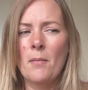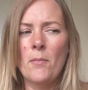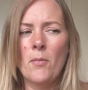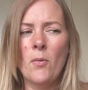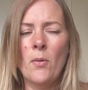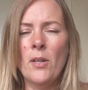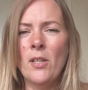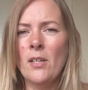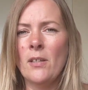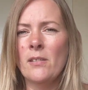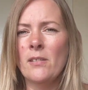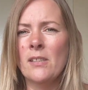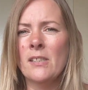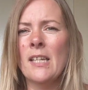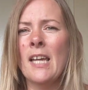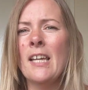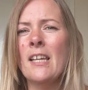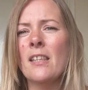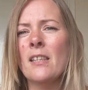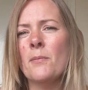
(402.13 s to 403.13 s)
But when you
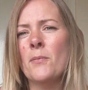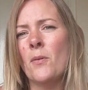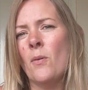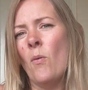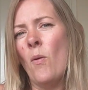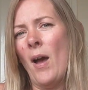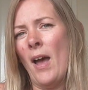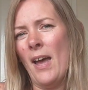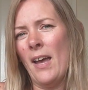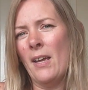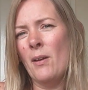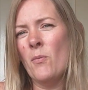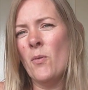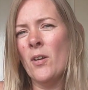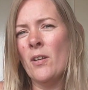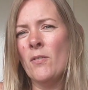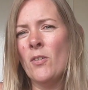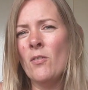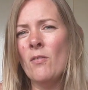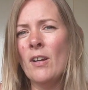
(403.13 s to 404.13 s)
take them away,
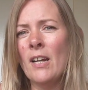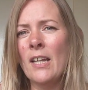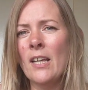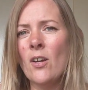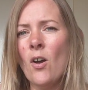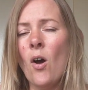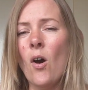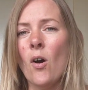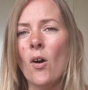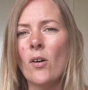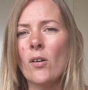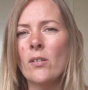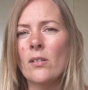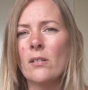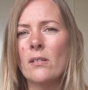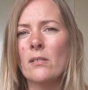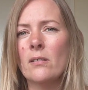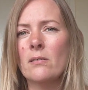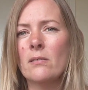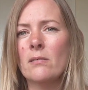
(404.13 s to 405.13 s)
what have you really got?
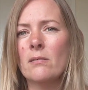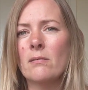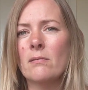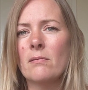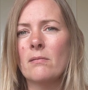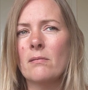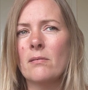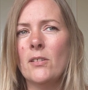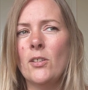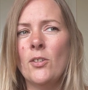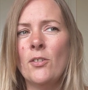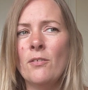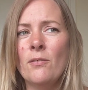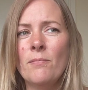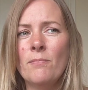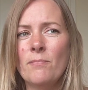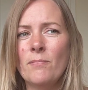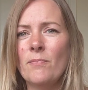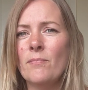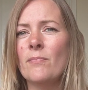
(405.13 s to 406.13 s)
Your
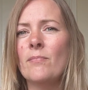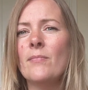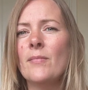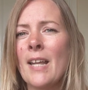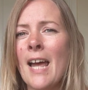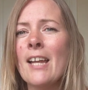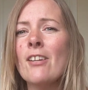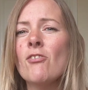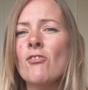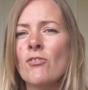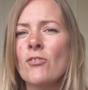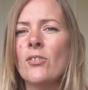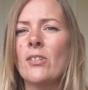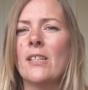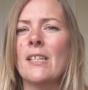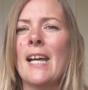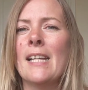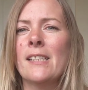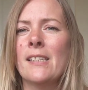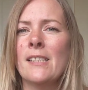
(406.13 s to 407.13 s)

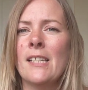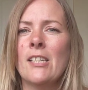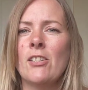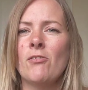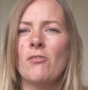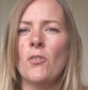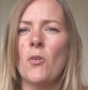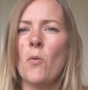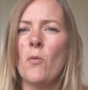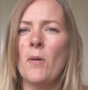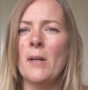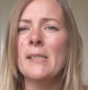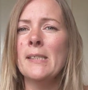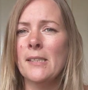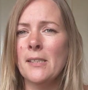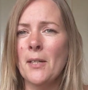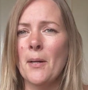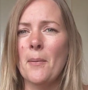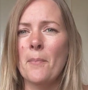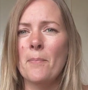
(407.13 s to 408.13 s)
natural ancestral
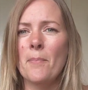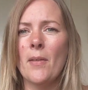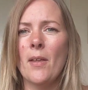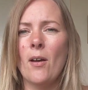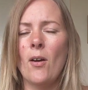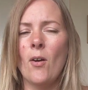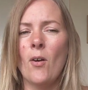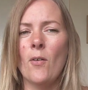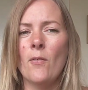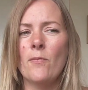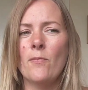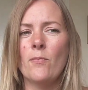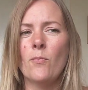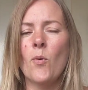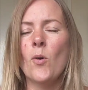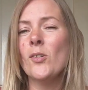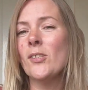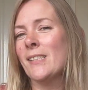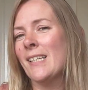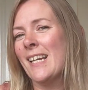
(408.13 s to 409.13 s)
wisdom of
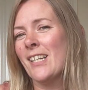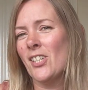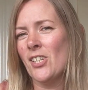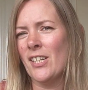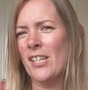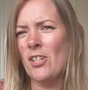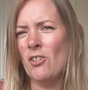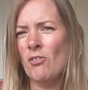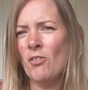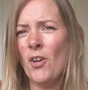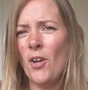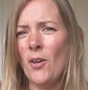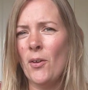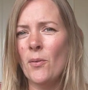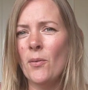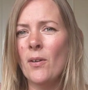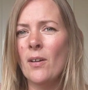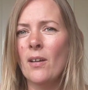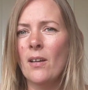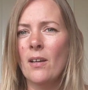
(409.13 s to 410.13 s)
what's actually
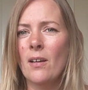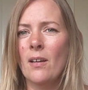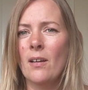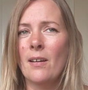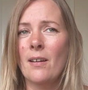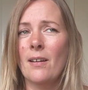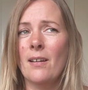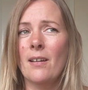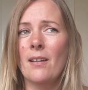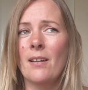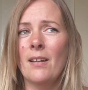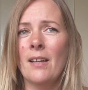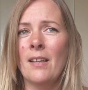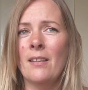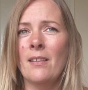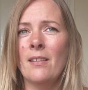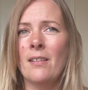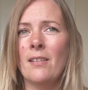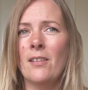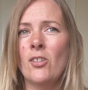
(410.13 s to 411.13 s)
true.
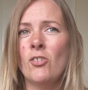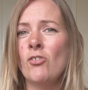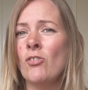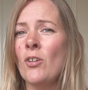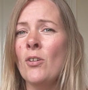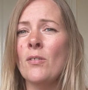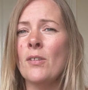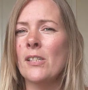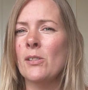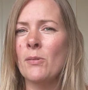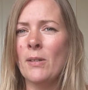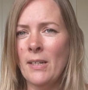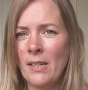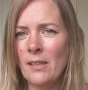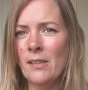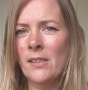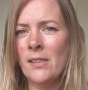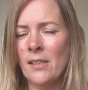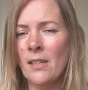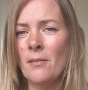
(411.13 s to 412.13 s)
And the truth is, we
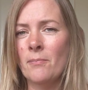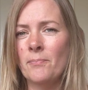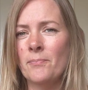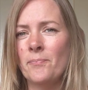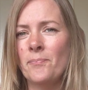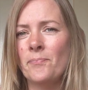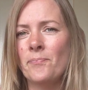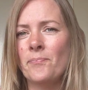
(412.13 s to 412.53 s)
need the sun.